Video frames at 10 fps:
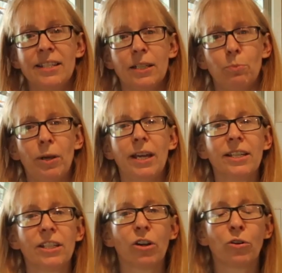
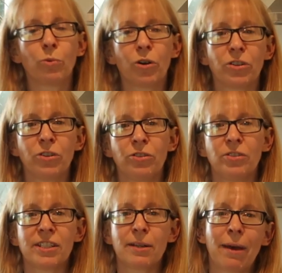depending on what you
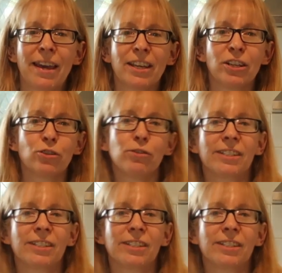use to make it to